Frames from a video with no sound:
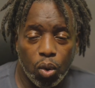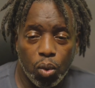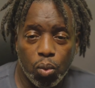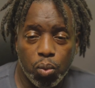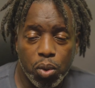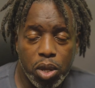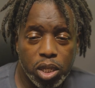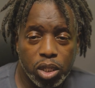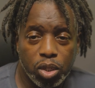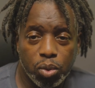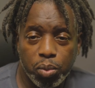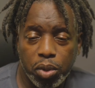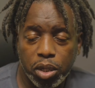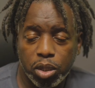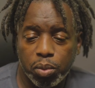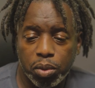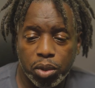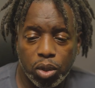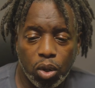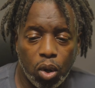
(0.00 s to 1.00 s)
weeks and
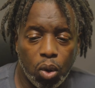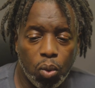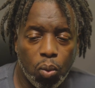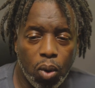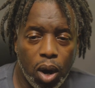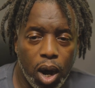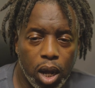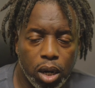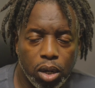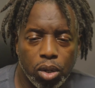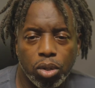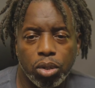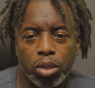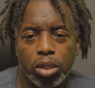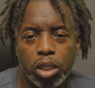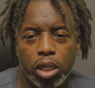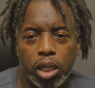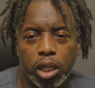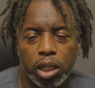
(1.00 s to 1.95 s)
weeks with no water,